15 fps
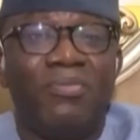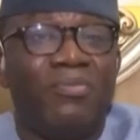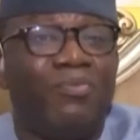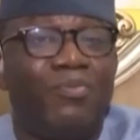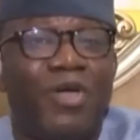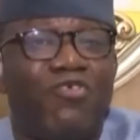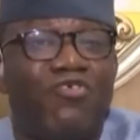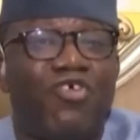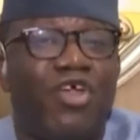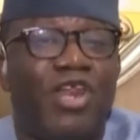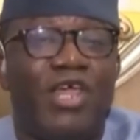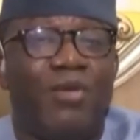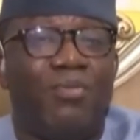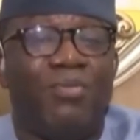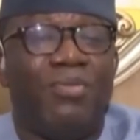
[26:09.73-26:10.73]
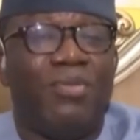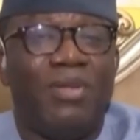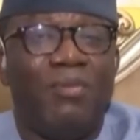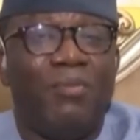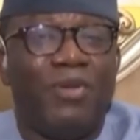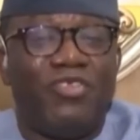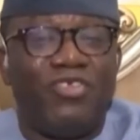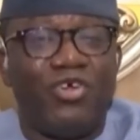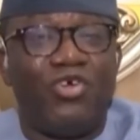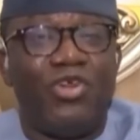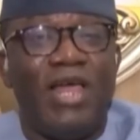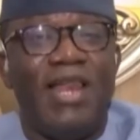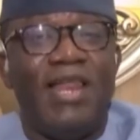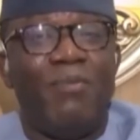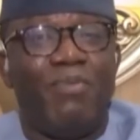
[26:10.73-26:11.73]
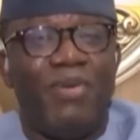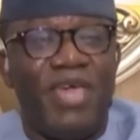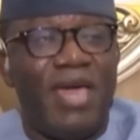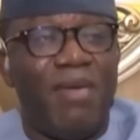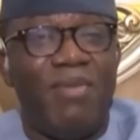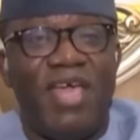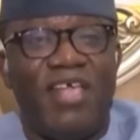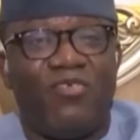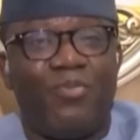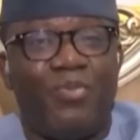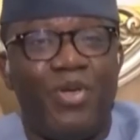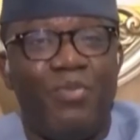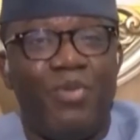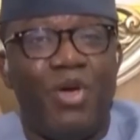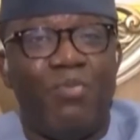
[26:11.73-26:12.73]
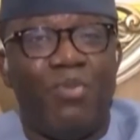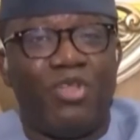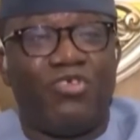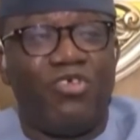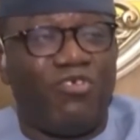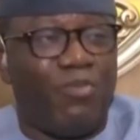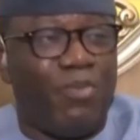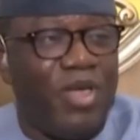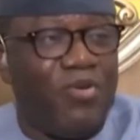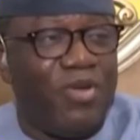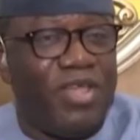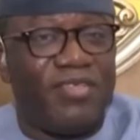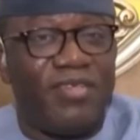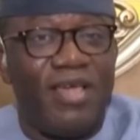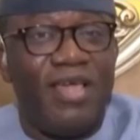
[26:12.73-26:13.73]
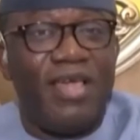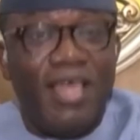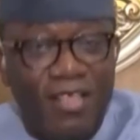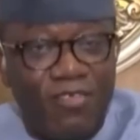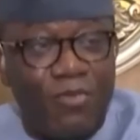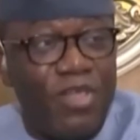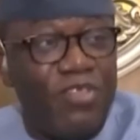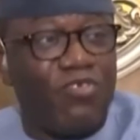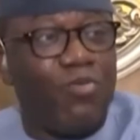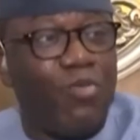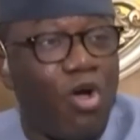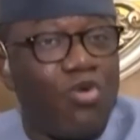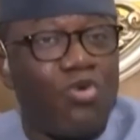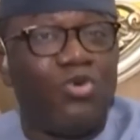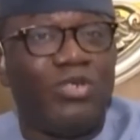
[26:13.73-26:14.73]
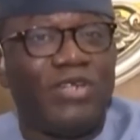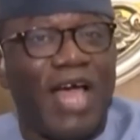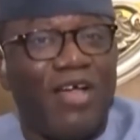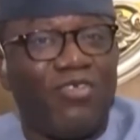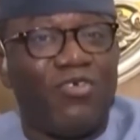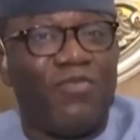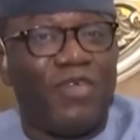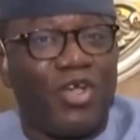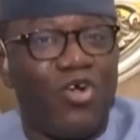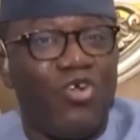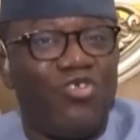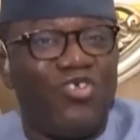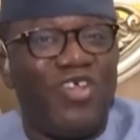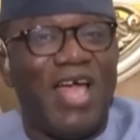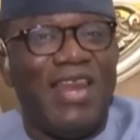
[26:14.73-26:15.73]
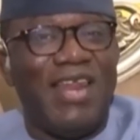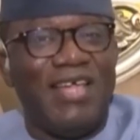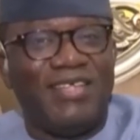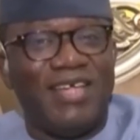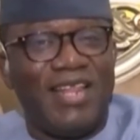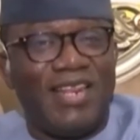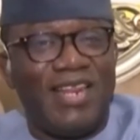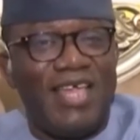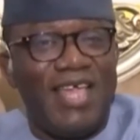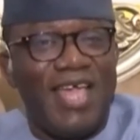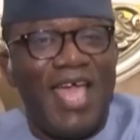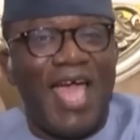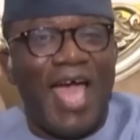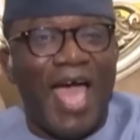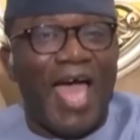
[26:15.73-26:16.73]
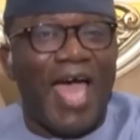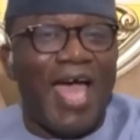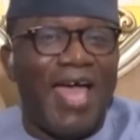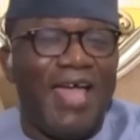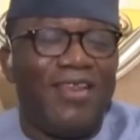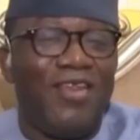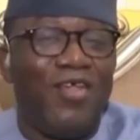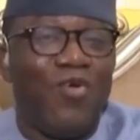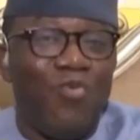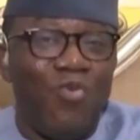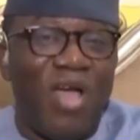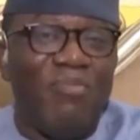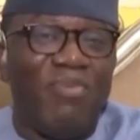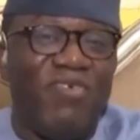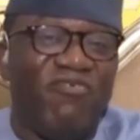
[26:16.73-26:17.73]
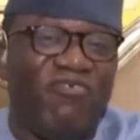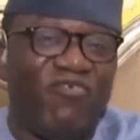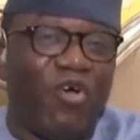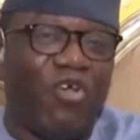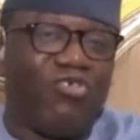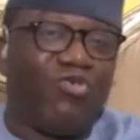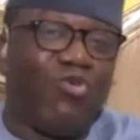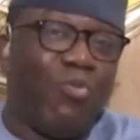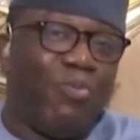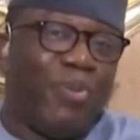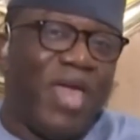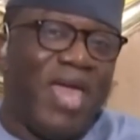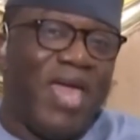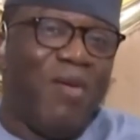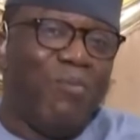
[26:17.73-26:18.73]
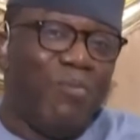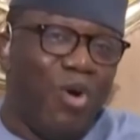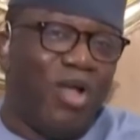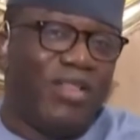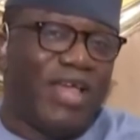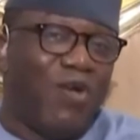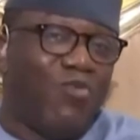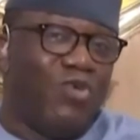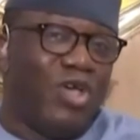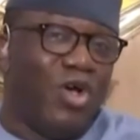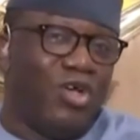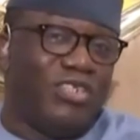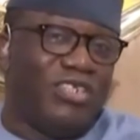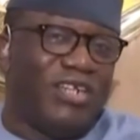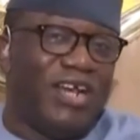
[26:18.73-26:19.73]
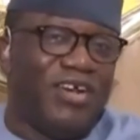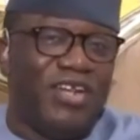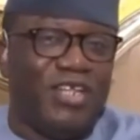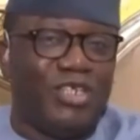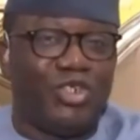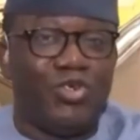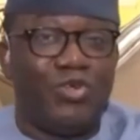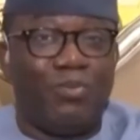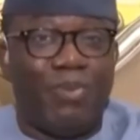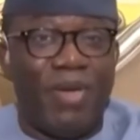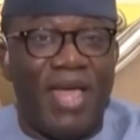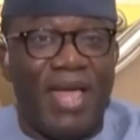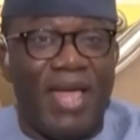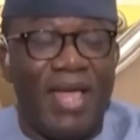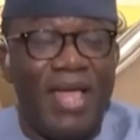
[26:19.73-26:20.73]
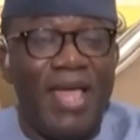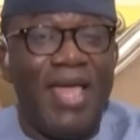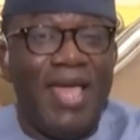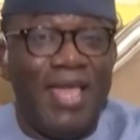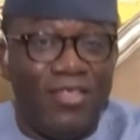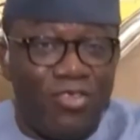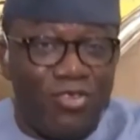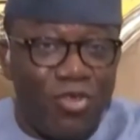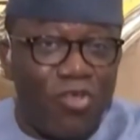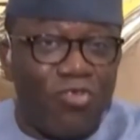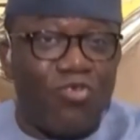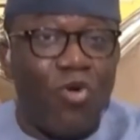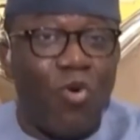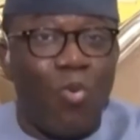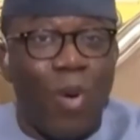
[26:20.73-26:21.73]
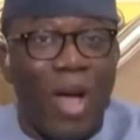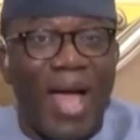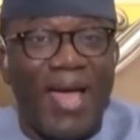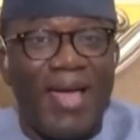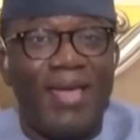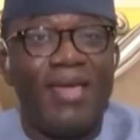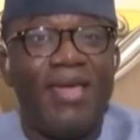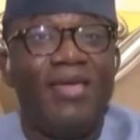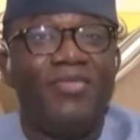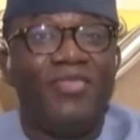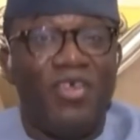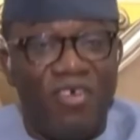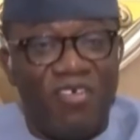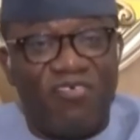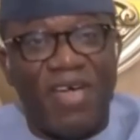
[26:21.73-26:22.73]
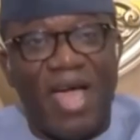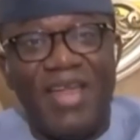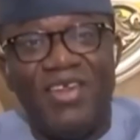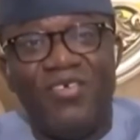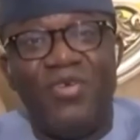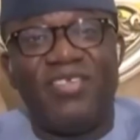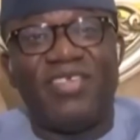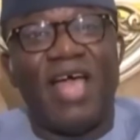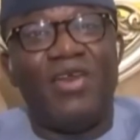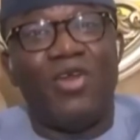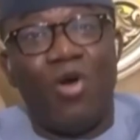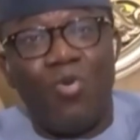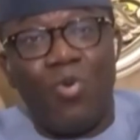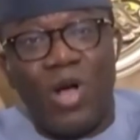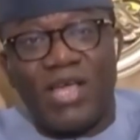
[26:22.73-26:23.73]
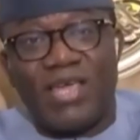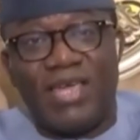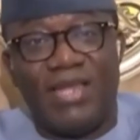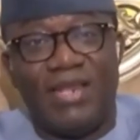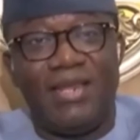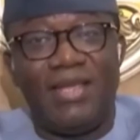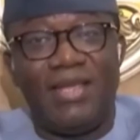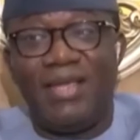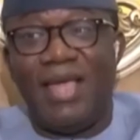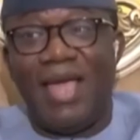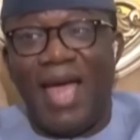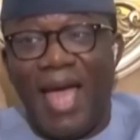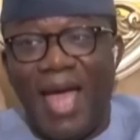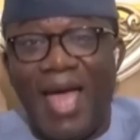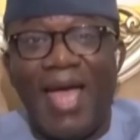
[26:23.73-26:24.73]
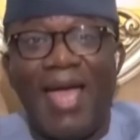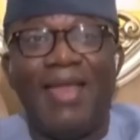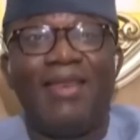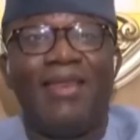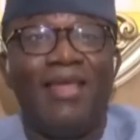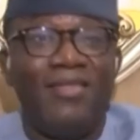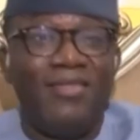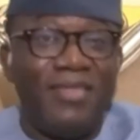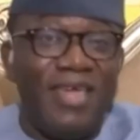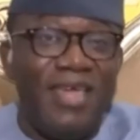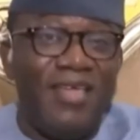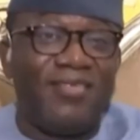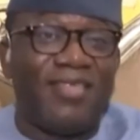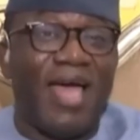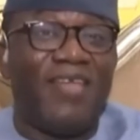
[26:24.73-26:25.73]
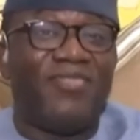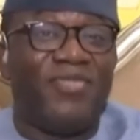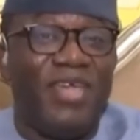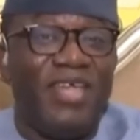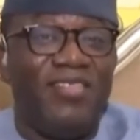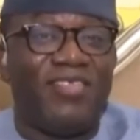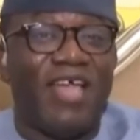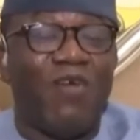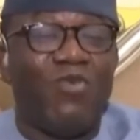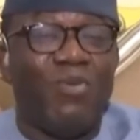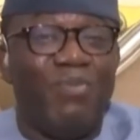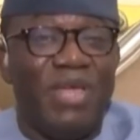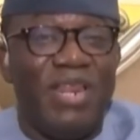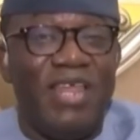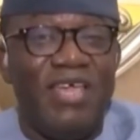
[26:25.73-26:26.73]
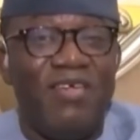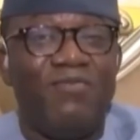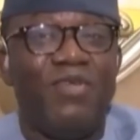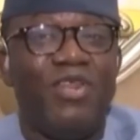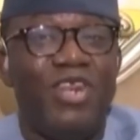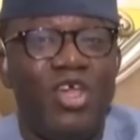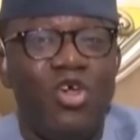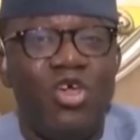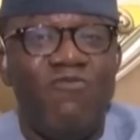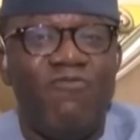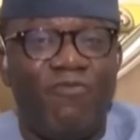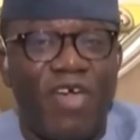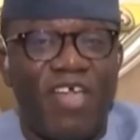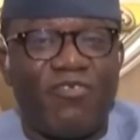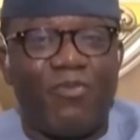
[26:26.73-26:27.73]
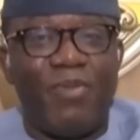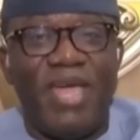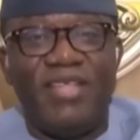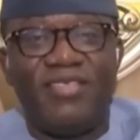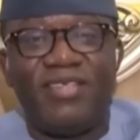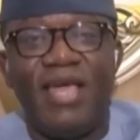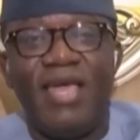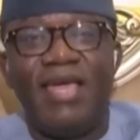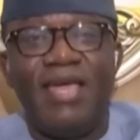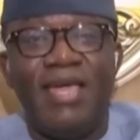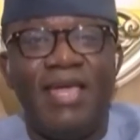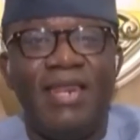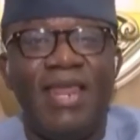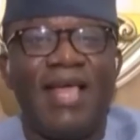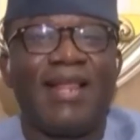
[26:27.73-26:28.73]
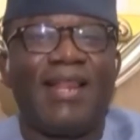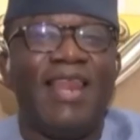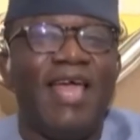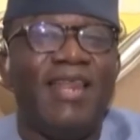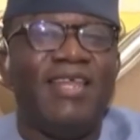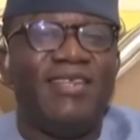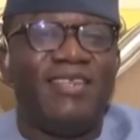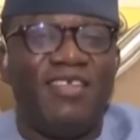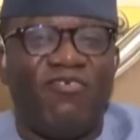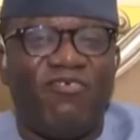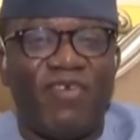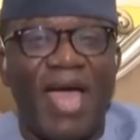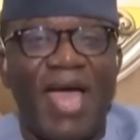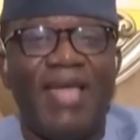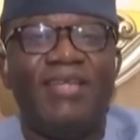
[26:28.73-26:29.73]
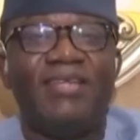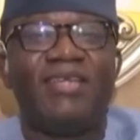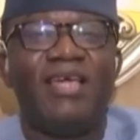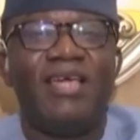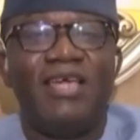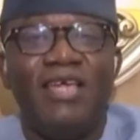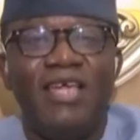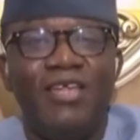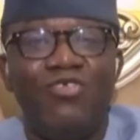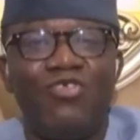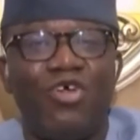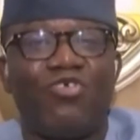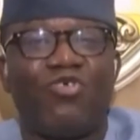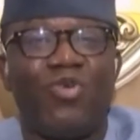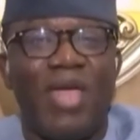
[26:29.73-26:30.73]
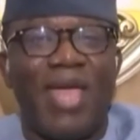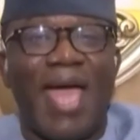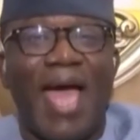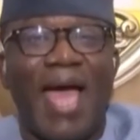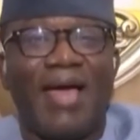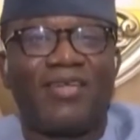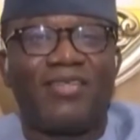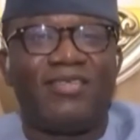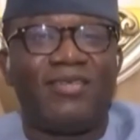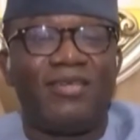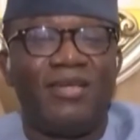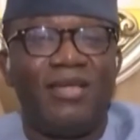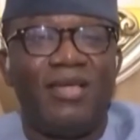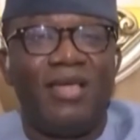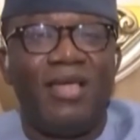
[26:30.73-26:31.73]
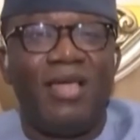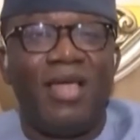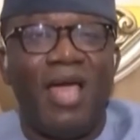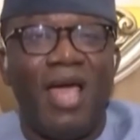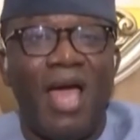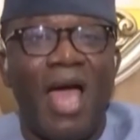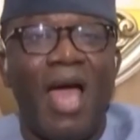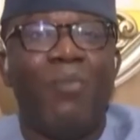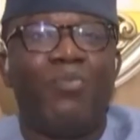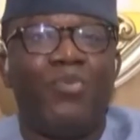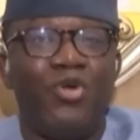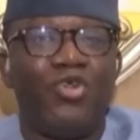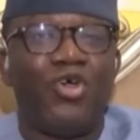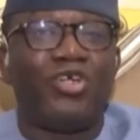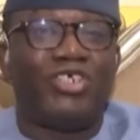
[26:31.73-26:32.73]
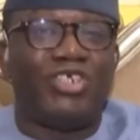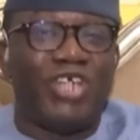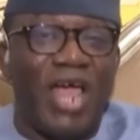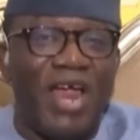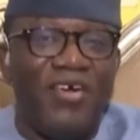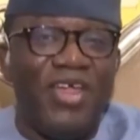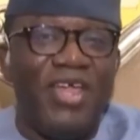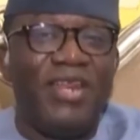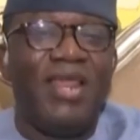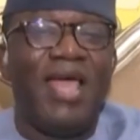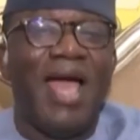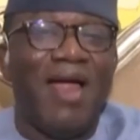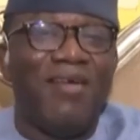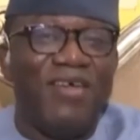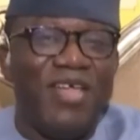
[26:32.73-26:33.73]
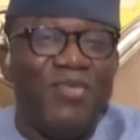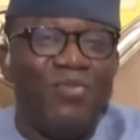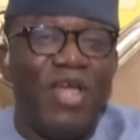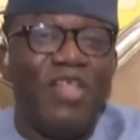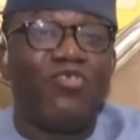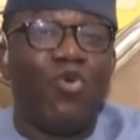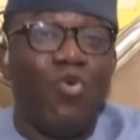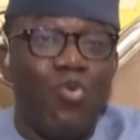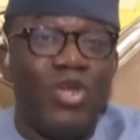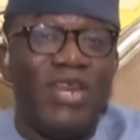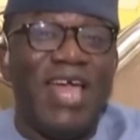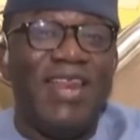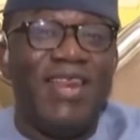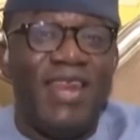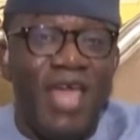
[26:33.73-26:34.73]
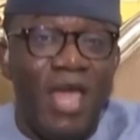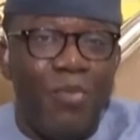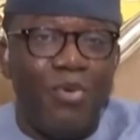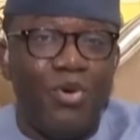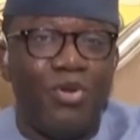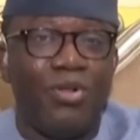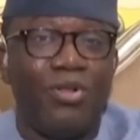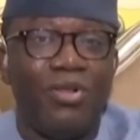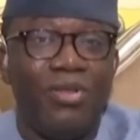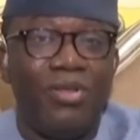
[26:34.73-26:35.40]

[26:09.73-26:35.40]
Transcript: petroleum, particularly PMS, premium motor spirit, is being smuggled out of the country allegedly, and we're being forced to pay more than we ordinarily should pay. It is also why the refineries are not working. And these are things that we believe new investments in a clearly defined industry act and product sharing arrangements would enable